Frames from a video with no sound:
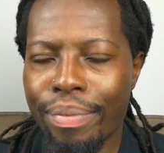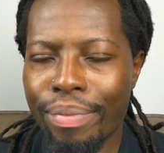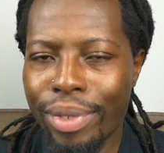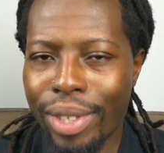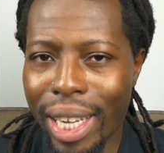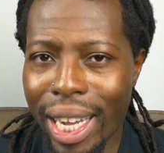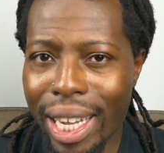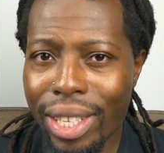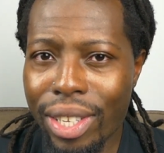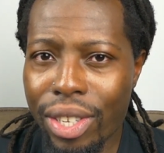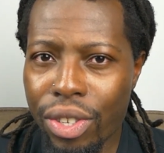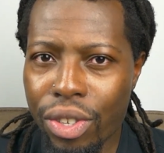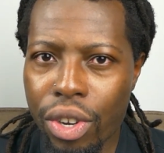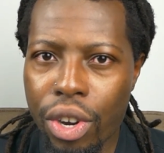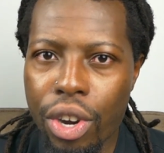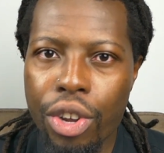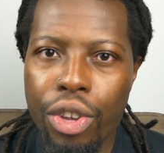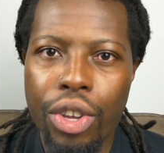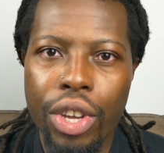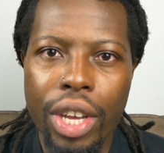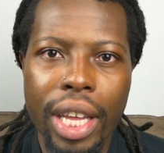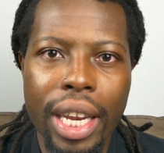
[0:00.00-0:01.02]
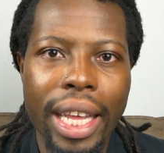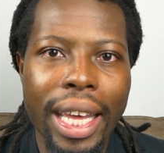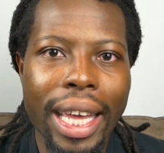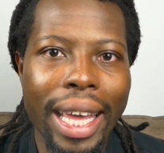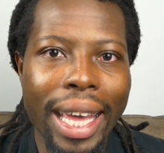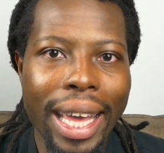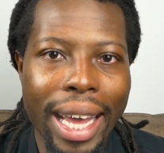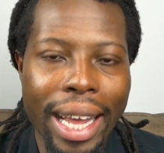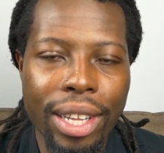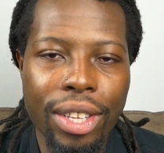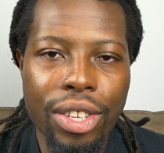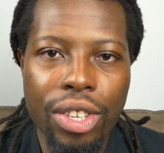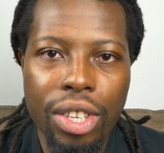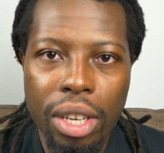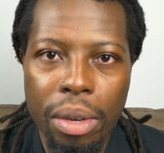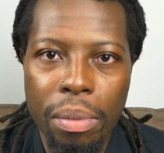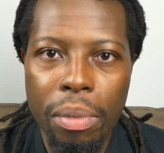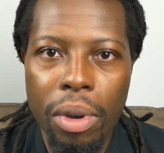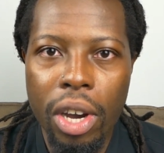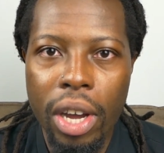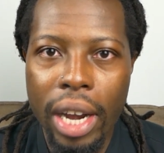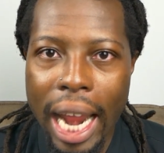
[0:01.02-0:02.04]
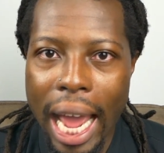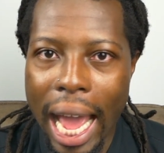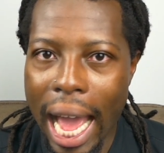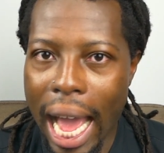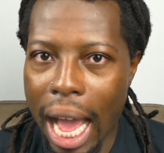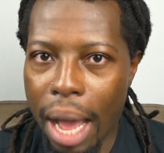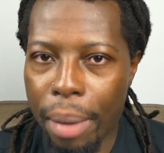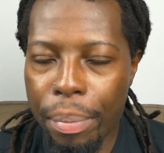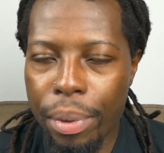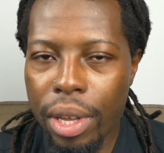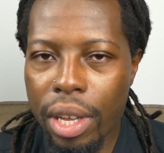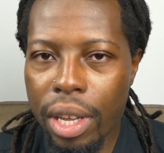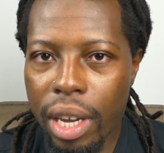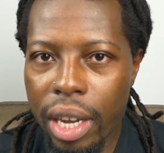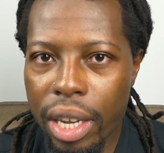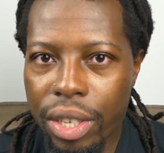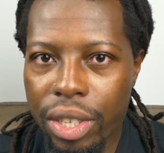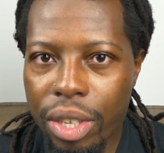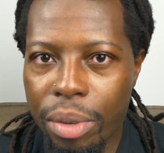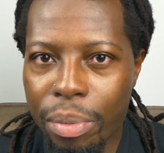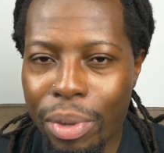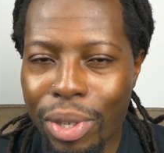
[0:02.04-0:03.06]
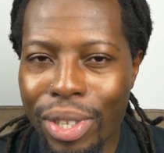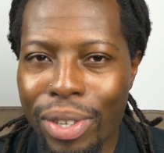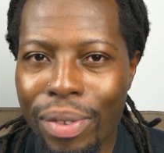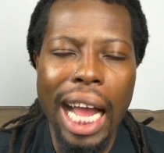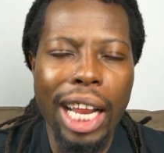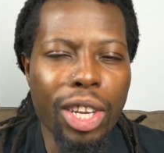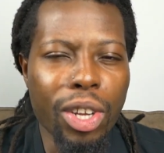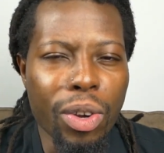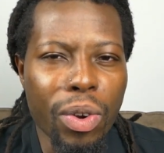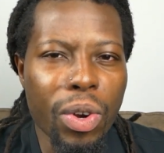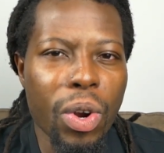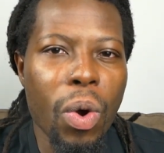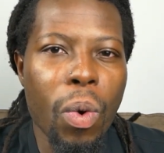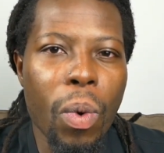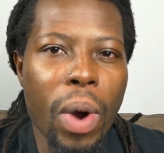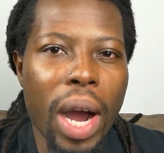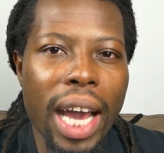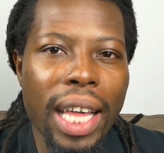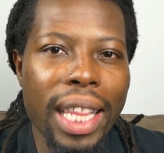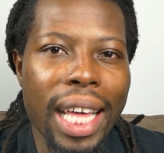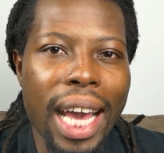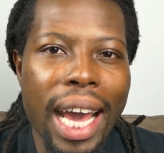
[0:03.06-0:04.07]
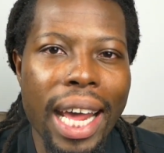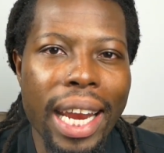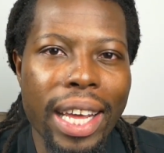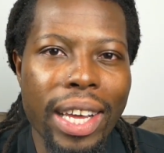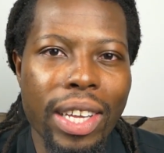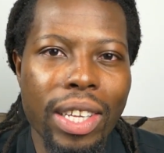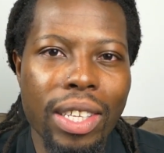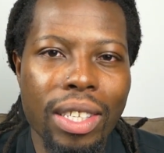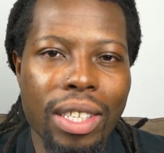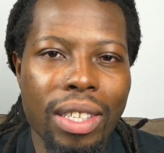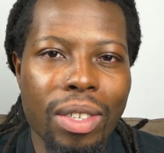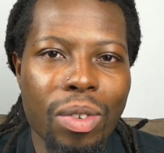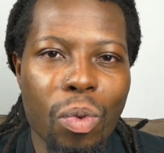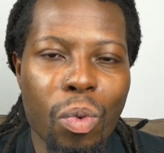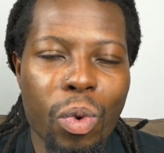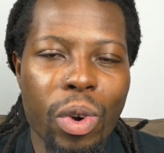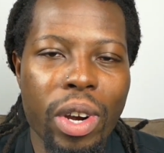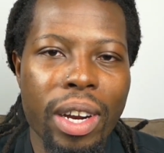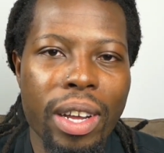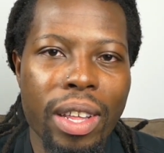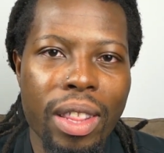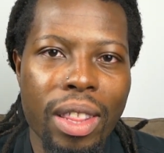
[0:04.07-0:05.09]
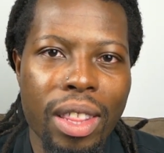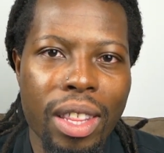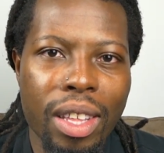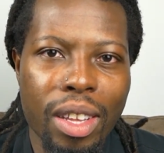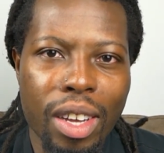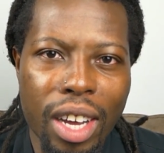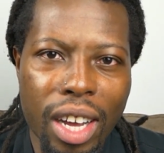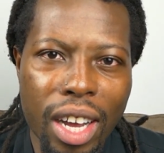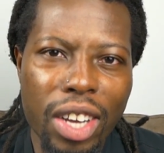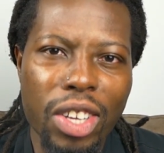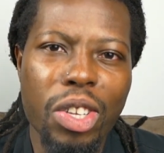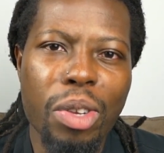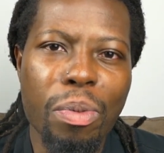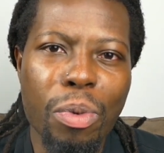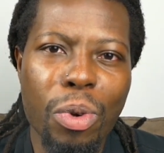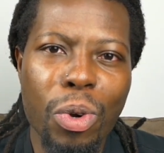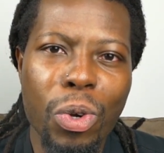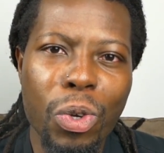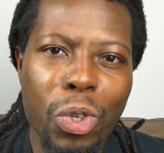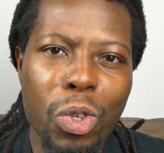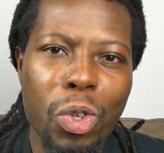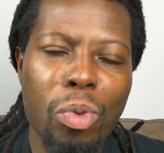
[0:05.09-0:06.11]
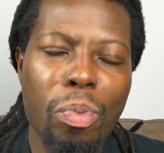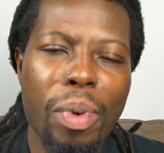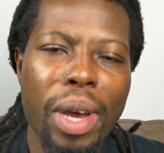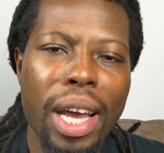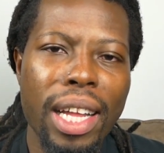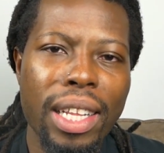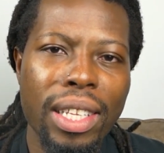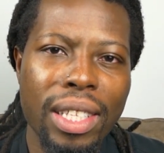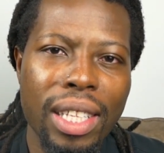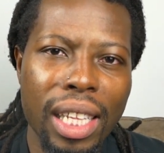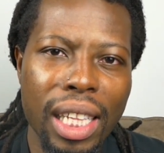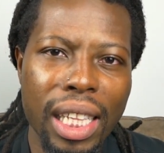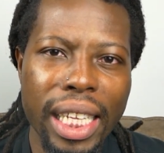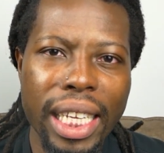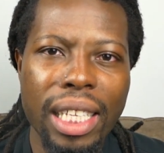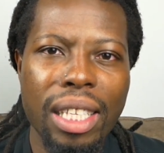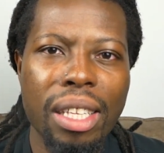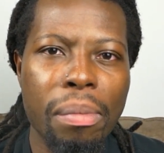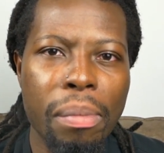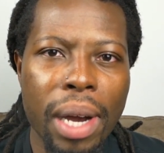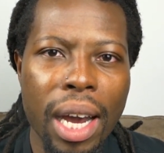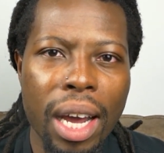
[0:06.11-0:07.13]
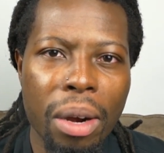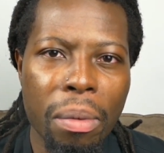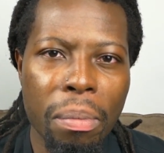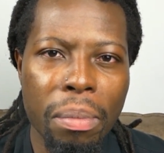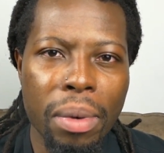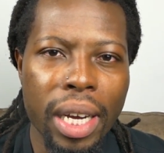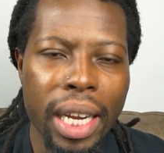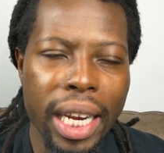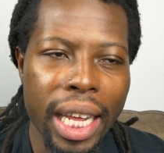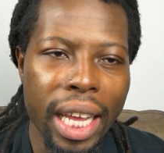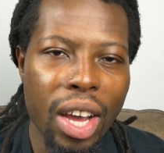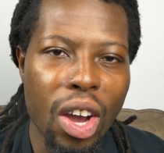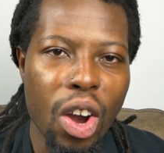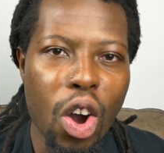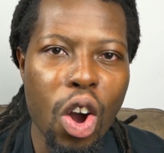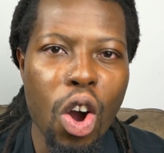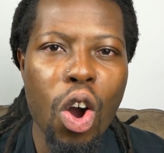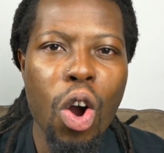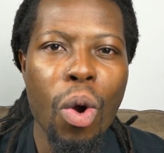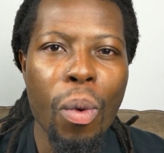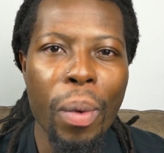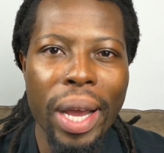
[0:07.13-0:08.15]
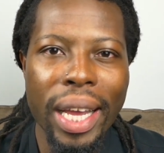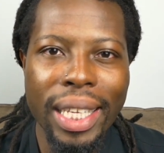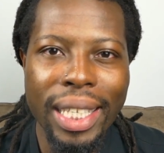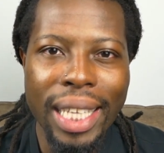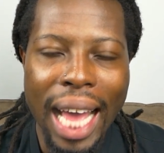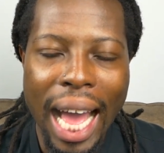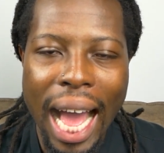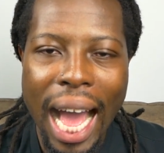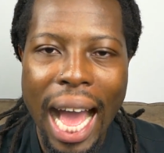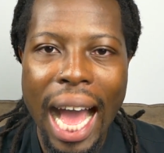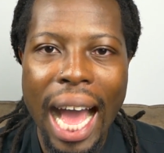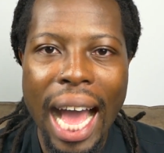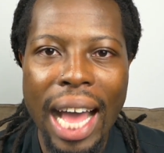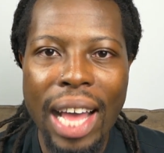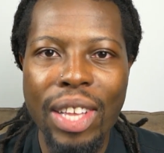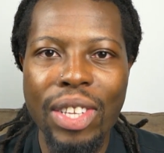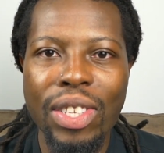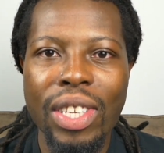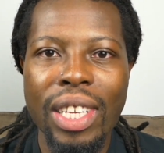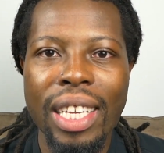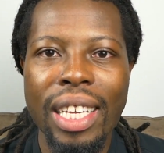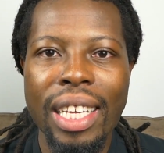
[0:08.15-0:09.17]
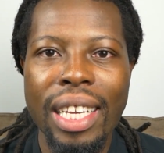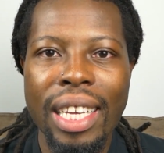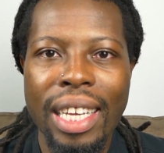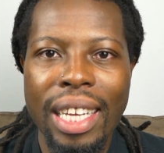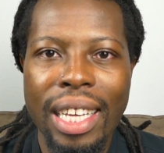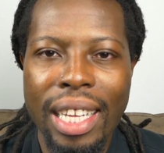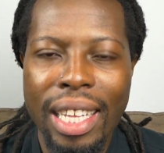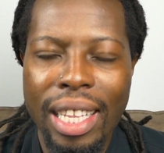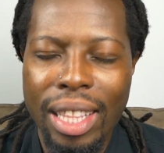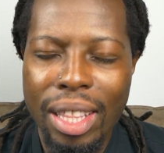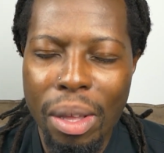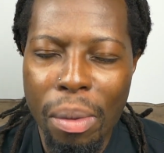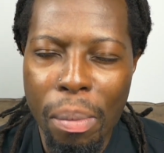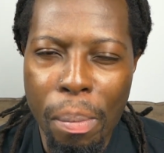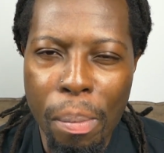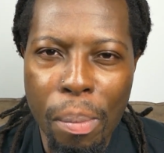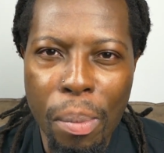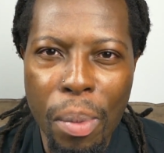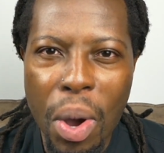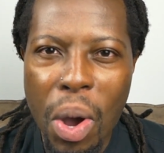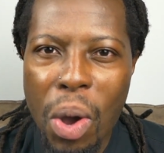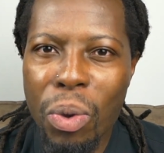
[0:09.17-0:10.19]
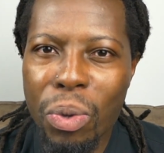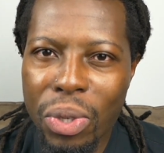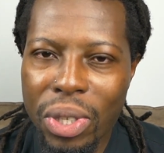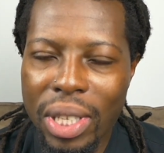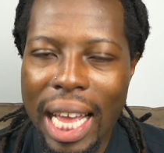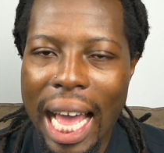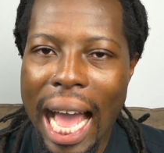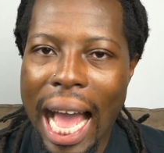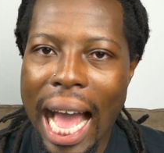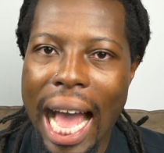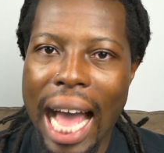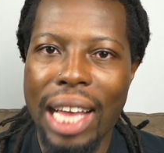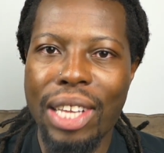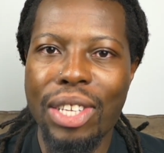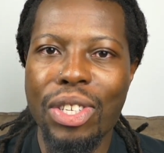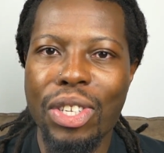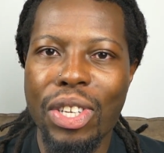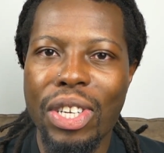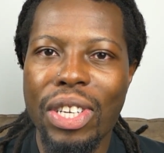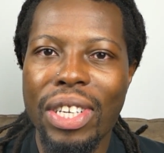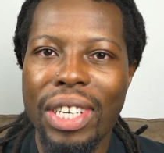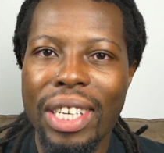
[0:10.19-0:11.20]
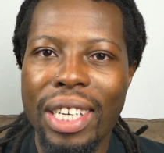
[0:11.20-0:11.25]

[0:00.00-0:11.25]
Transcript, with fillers: chances are you're gonna get some unhappy customers. I don't know why that is, where the customer who spends the least amount of money always has the most ask.